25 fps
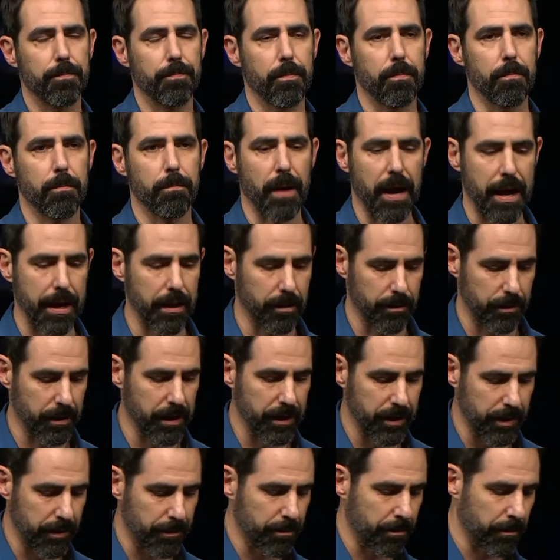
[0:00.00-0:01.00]
bio,
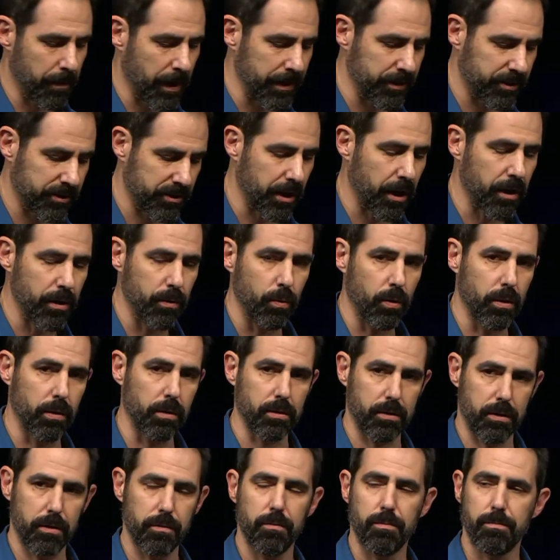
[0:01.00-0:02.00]
my son
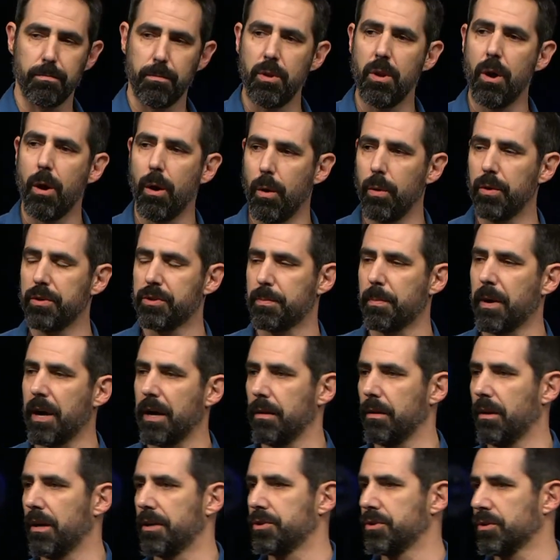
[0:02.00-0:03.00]
will know his
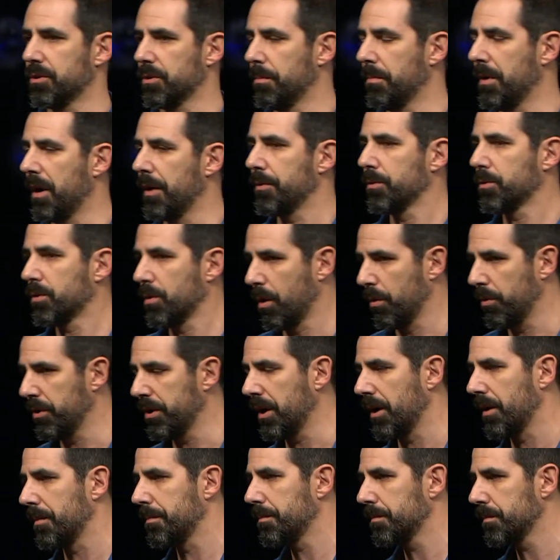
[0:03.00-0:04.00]
biological mother growing
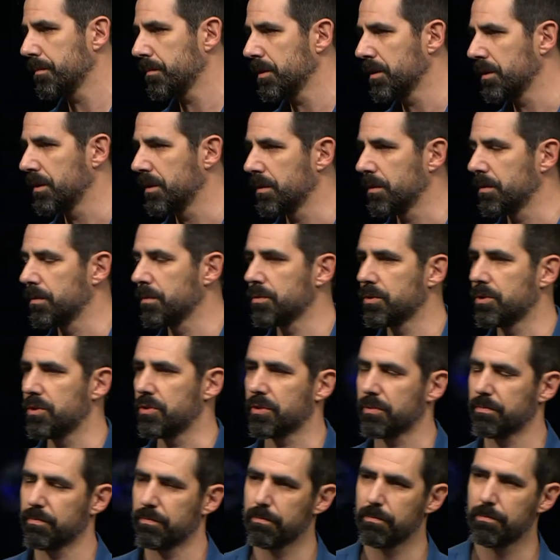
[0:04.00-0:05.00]
up. You know,
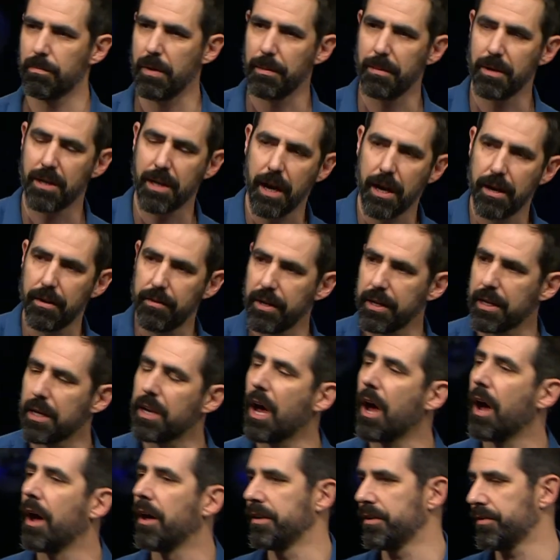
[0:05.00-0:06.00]
she's maybe kind of like an
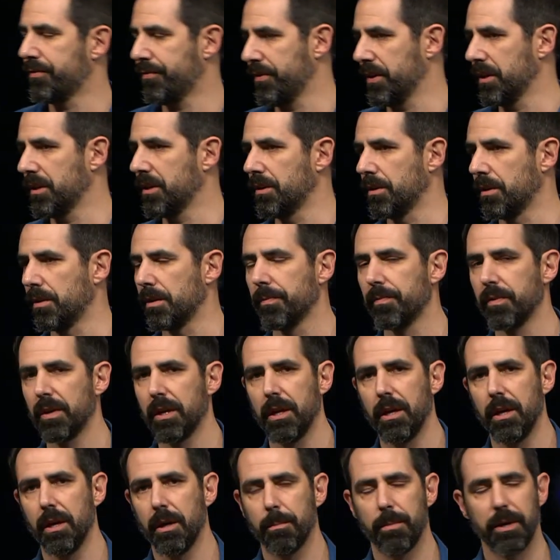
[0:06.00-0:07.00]
aunt figure,
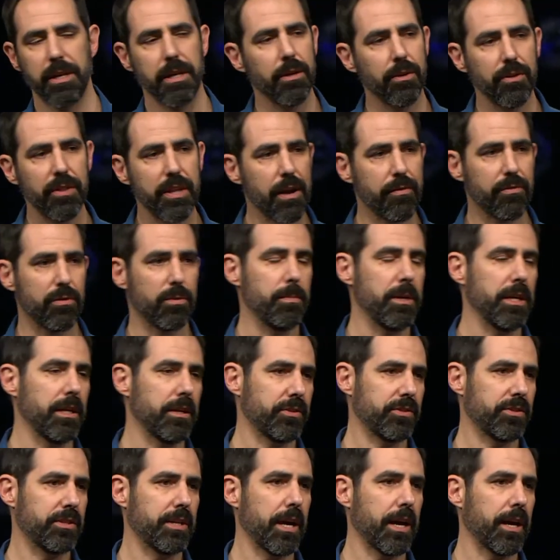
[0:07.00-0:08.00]
but he'll never meet
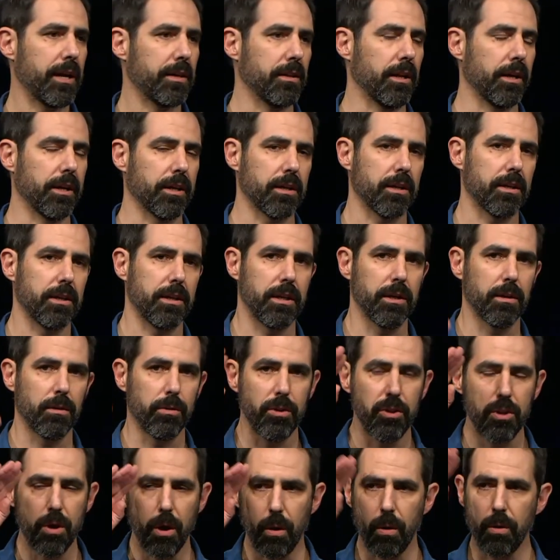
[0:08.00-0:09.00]
his dad. Like, he'll
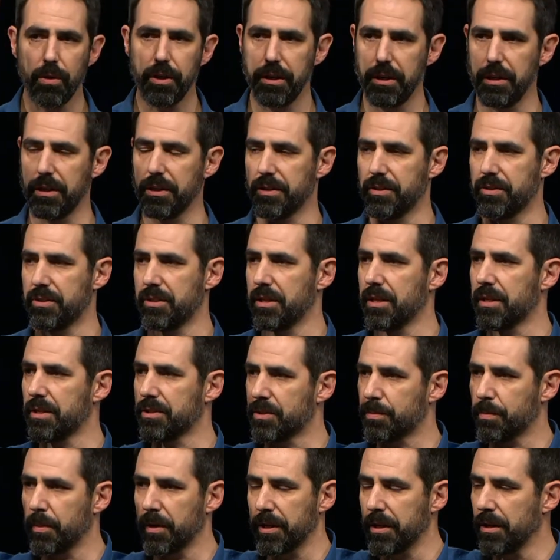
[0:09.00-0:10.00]
know that he
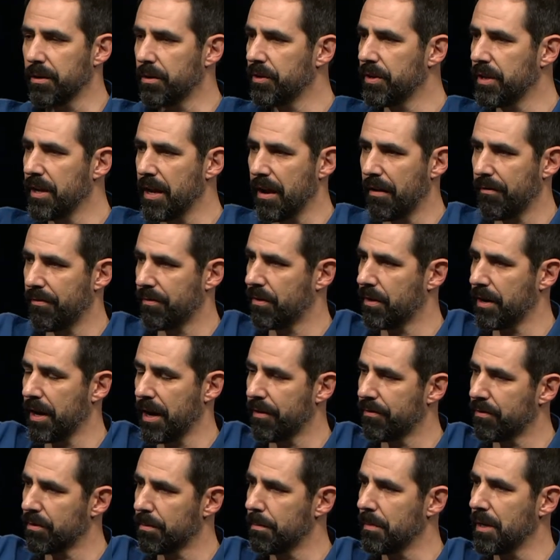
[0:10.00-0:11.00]
exists, but he'll never,
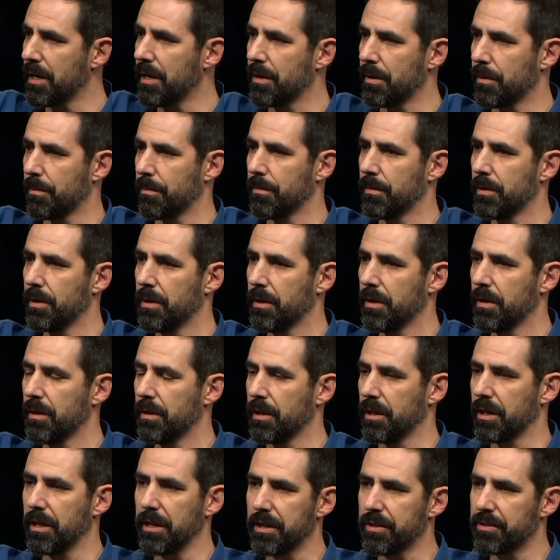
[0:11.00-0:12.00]
ever meet him.
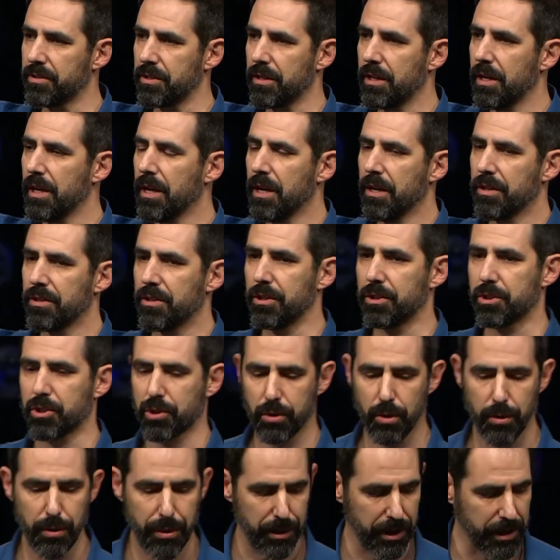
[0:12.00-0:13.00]
Like, he doesn't, the
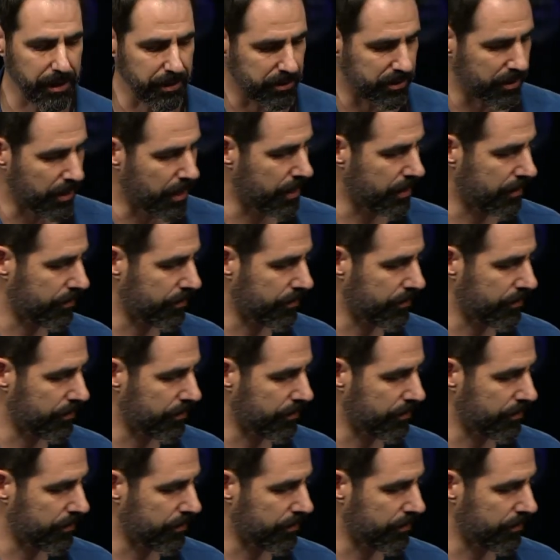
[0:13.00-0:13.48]
truth is, like,